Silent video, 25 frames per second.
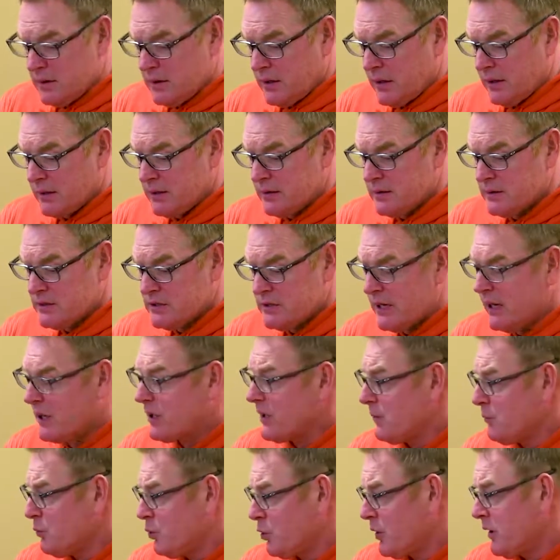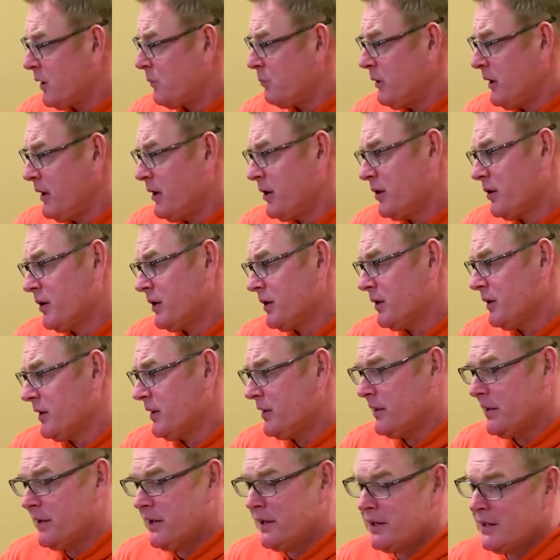on Saturday morning, Peter, and,
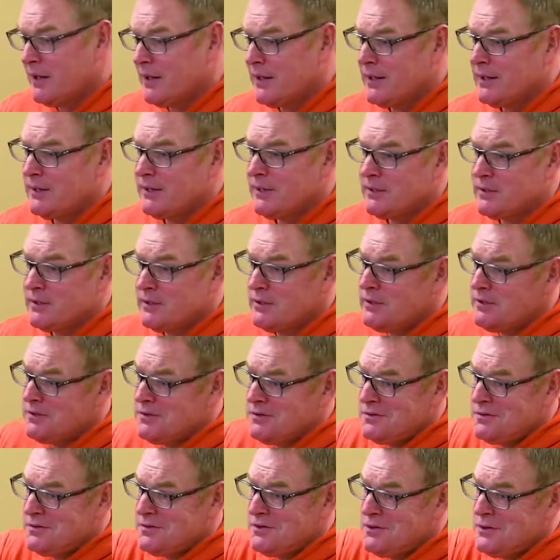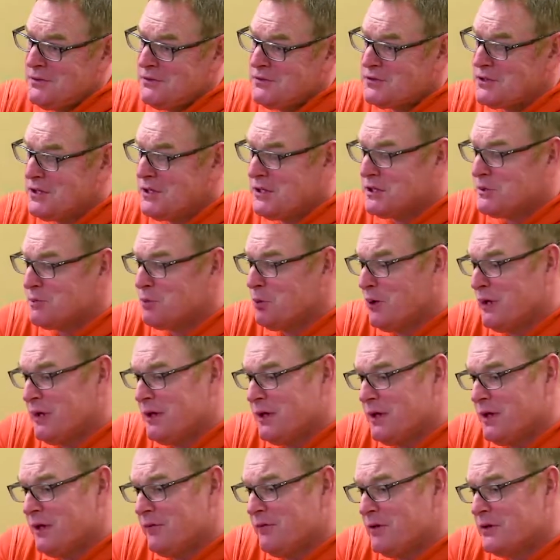and, and again, it you, you've seen us play
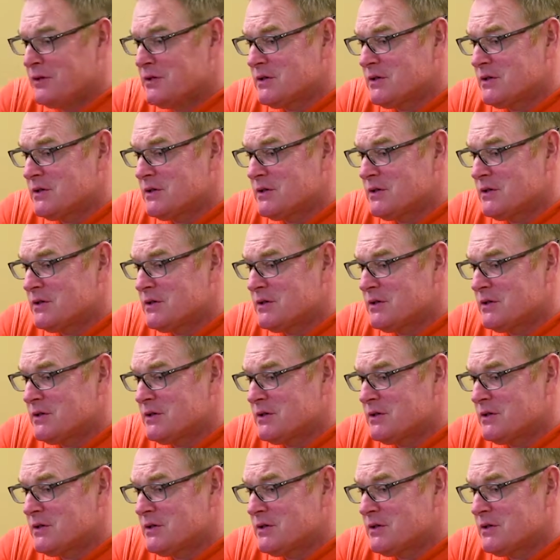enough.